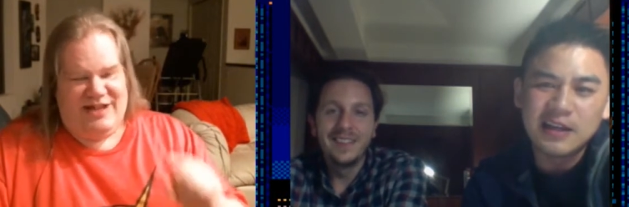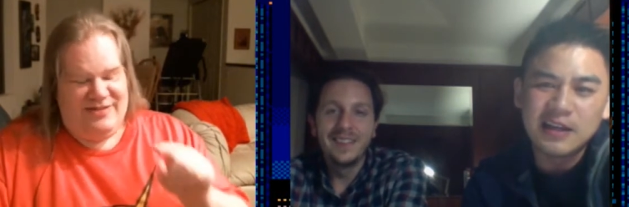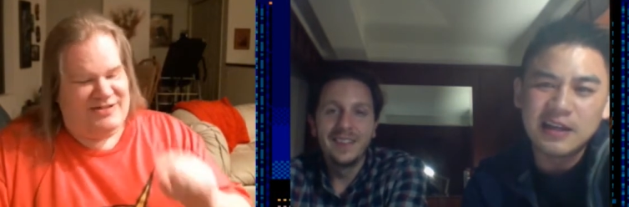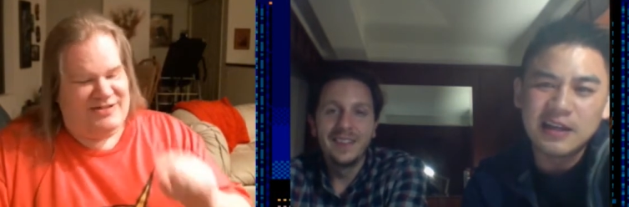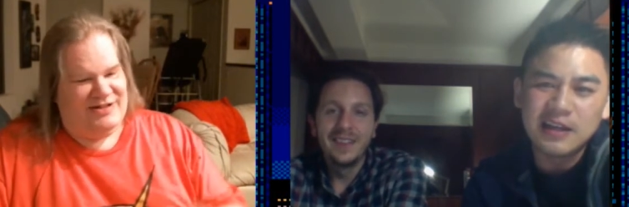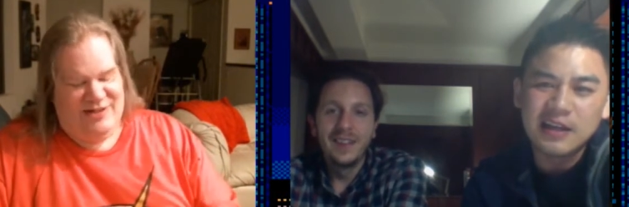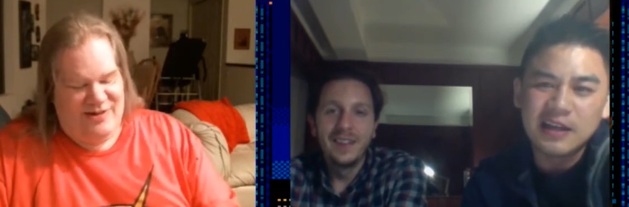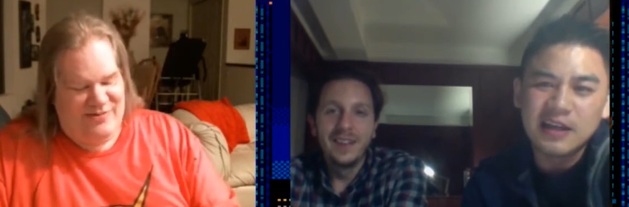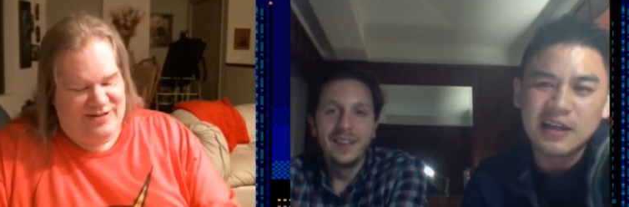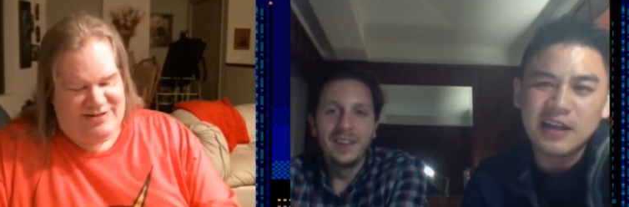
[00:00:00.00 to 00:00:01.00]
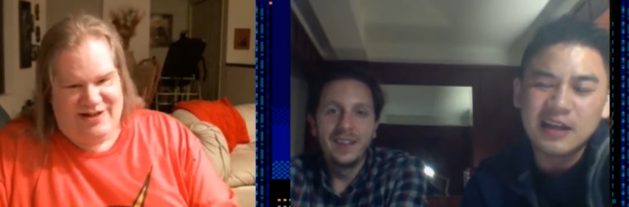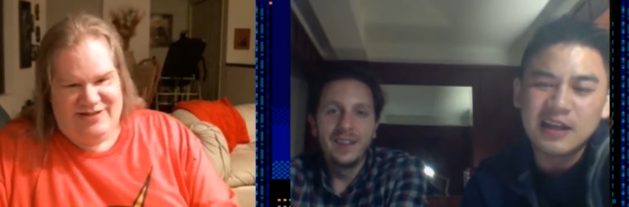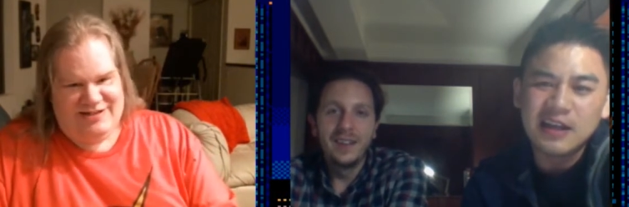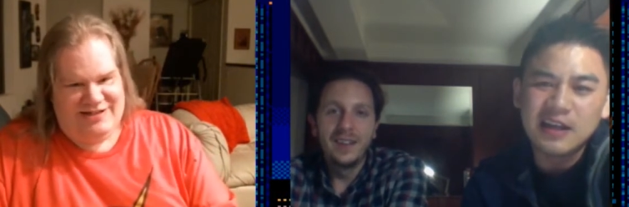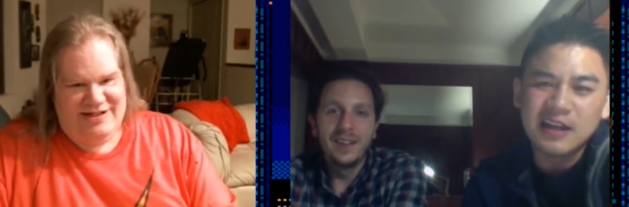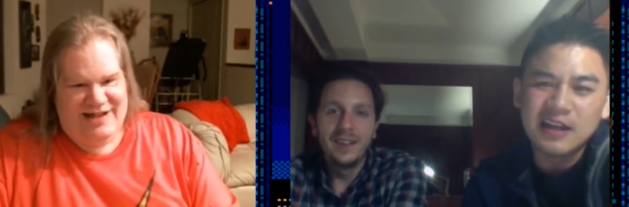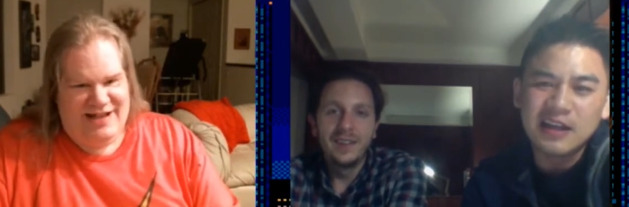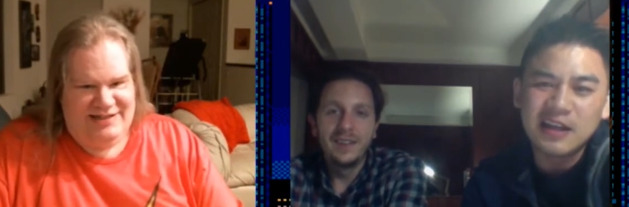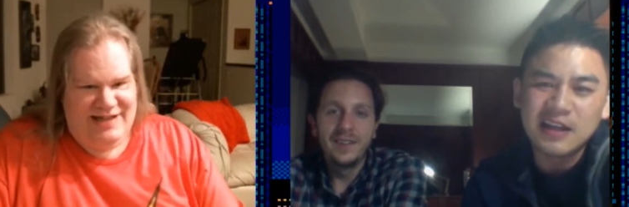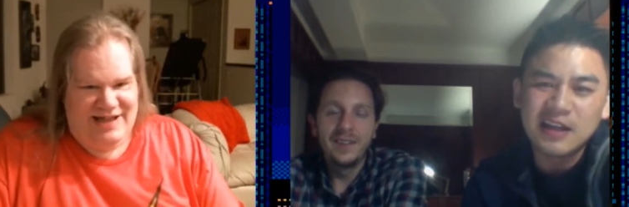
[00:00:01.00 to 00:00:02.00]
Speaker 1: I'm serious. No one saw this in the
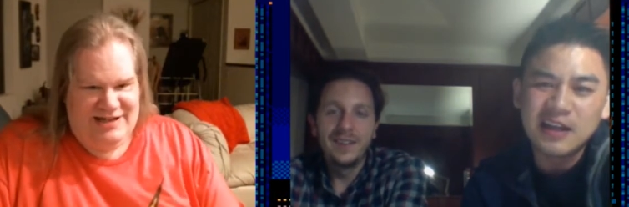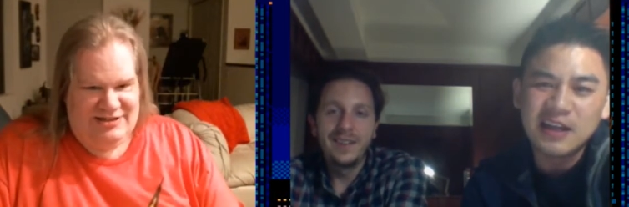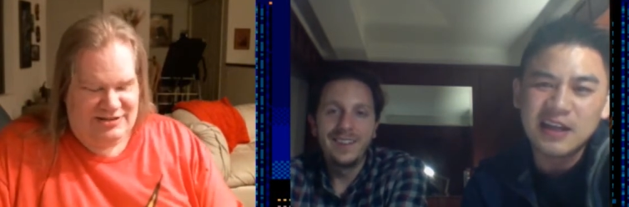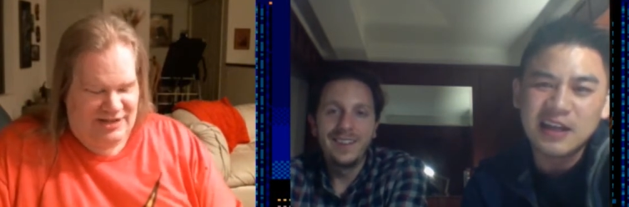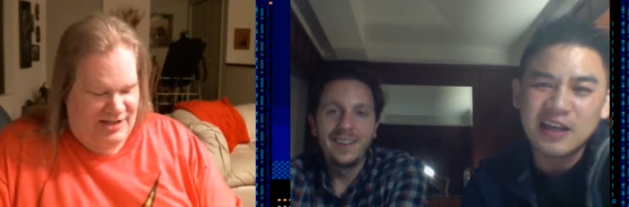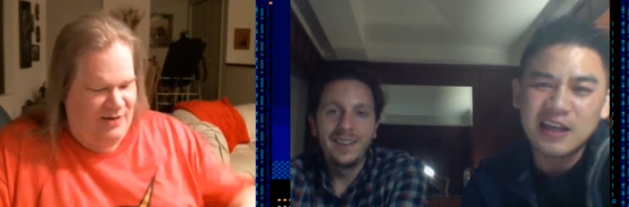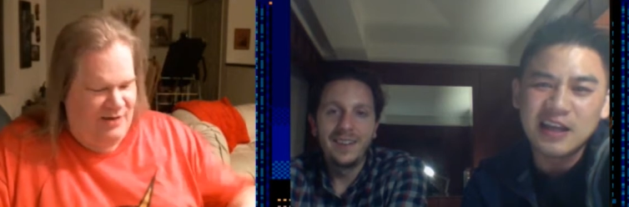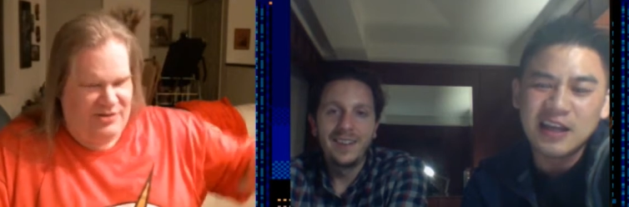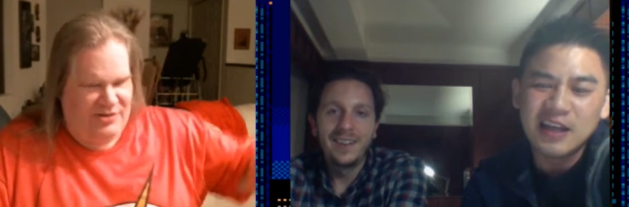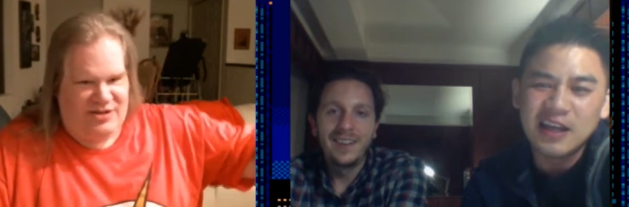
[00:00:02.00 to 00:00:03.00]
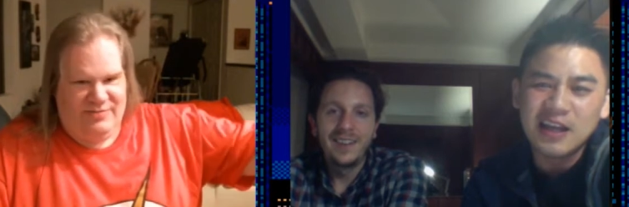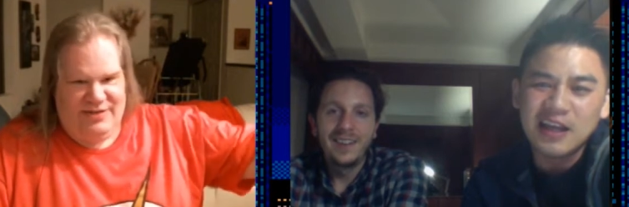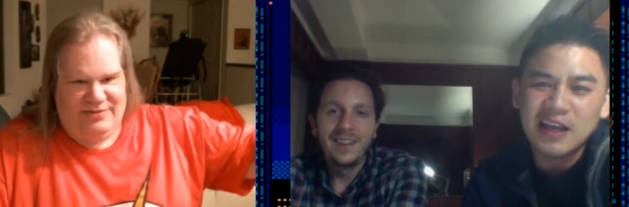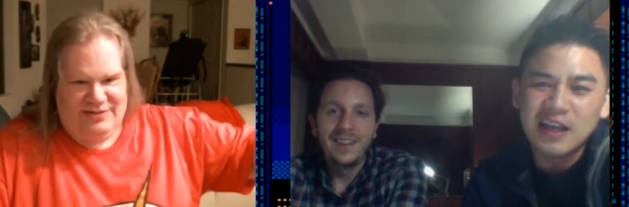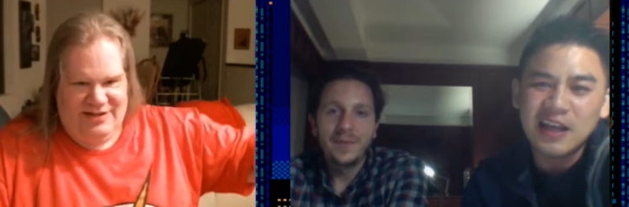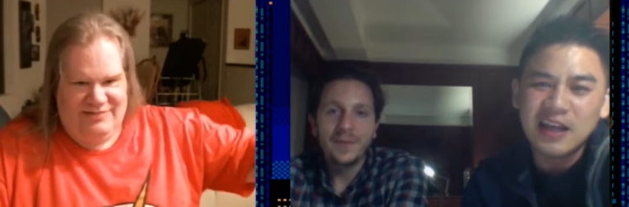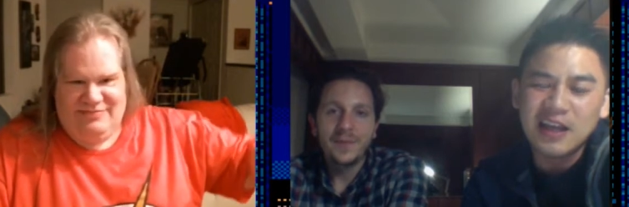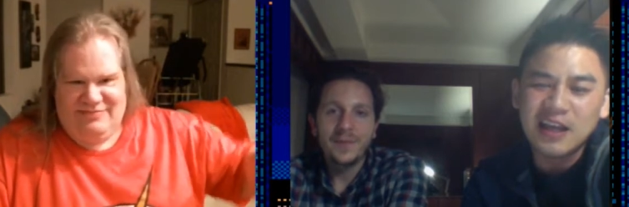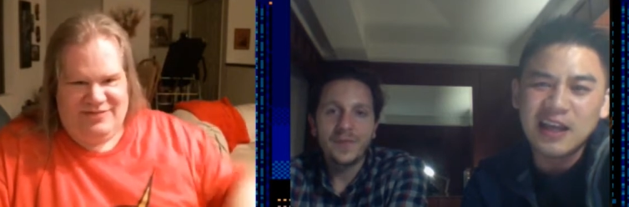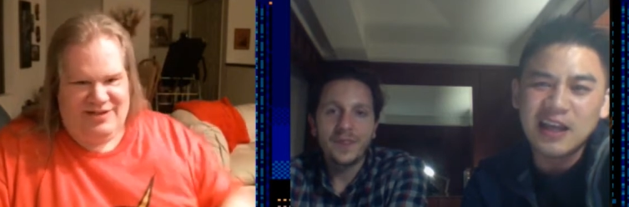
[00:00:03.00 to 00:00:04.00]
1980s. It's like, hey, we're just going to be able
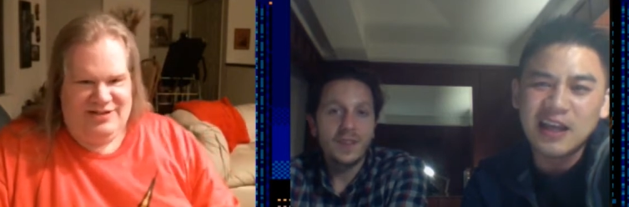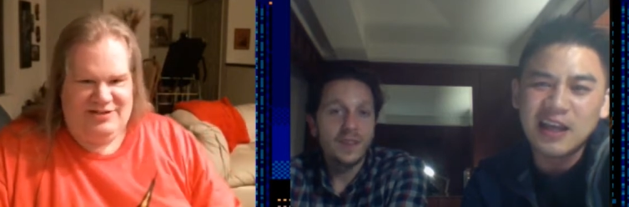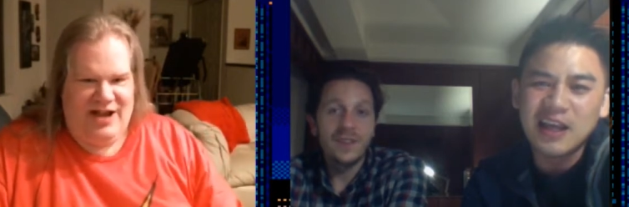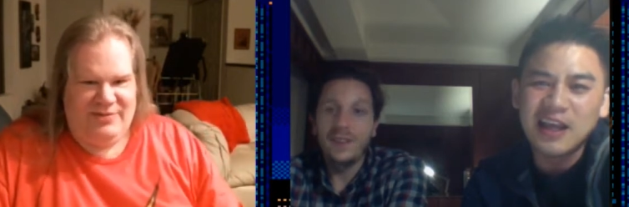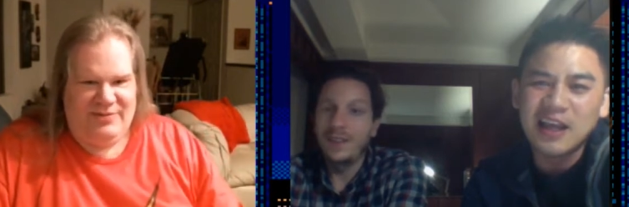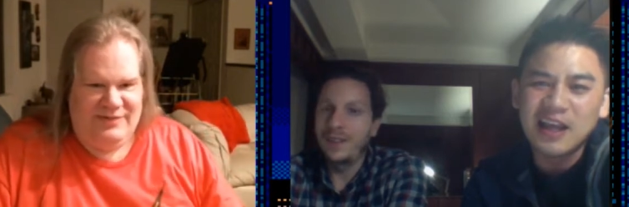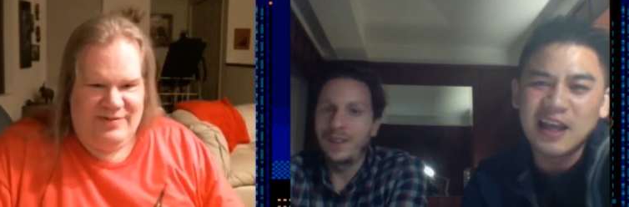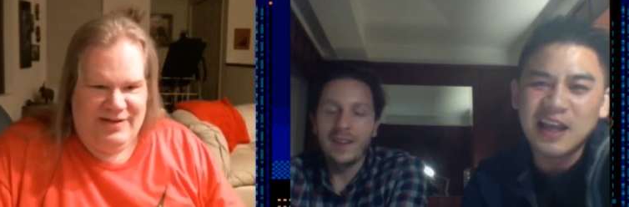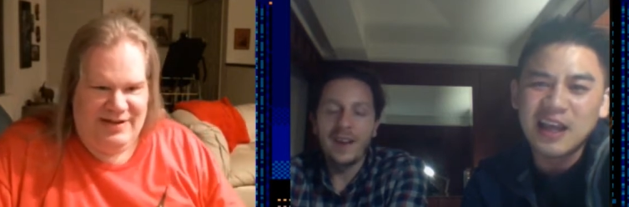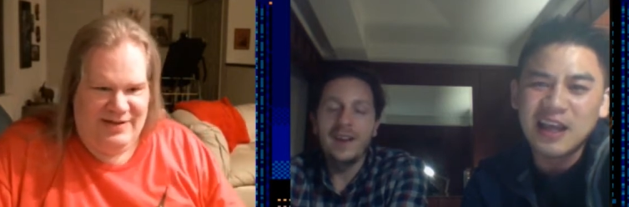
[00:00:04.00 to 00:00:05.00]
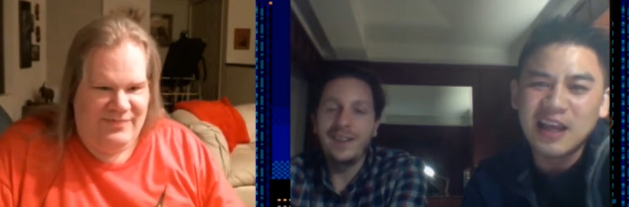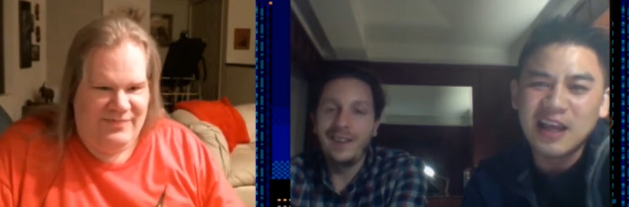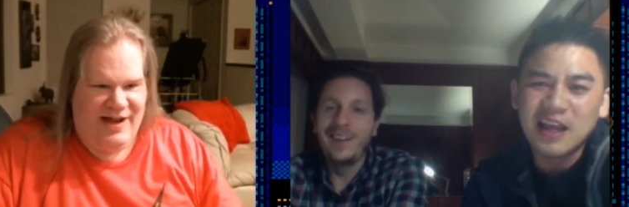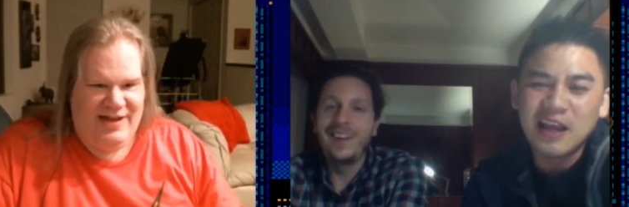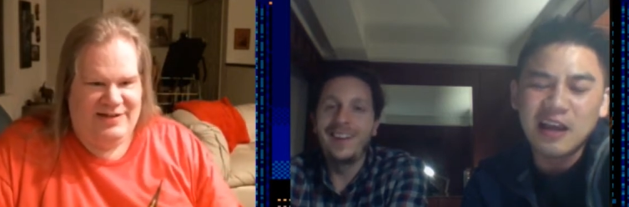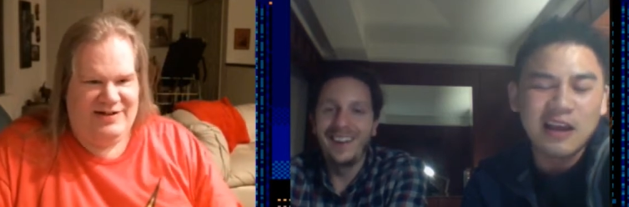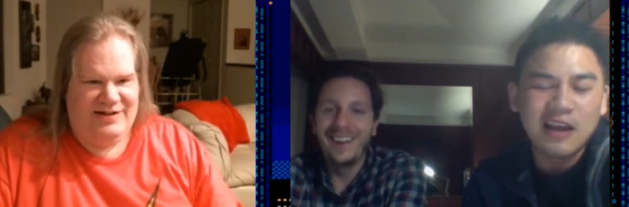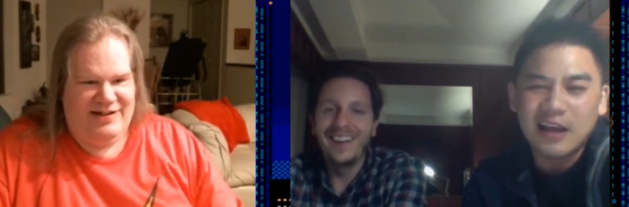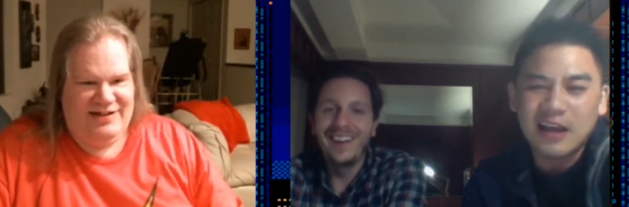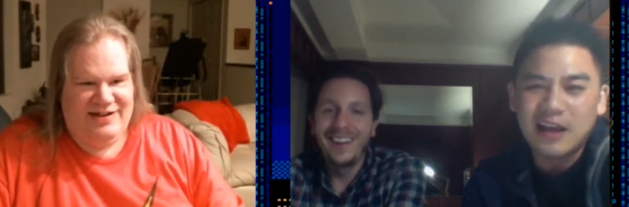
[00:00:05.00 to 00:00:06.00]
to chat with everybody via
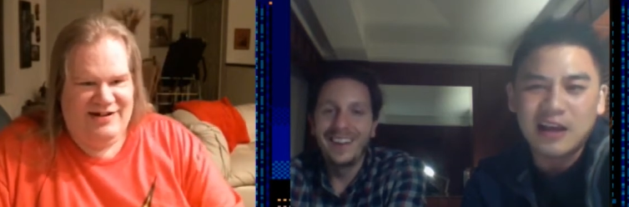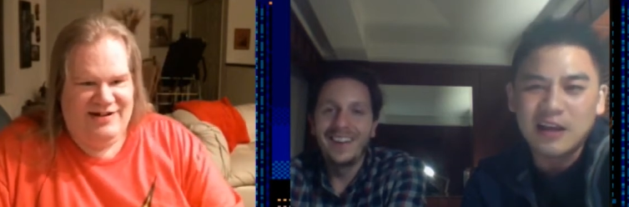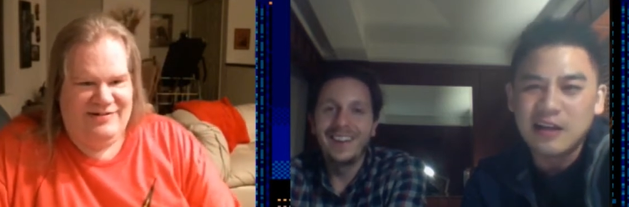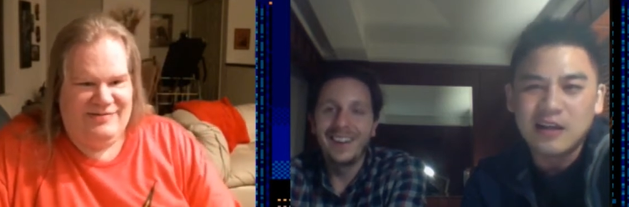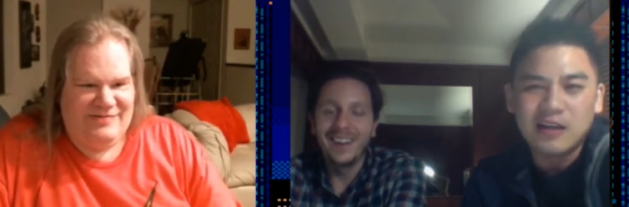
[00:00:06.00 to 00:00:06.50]
internet, you know?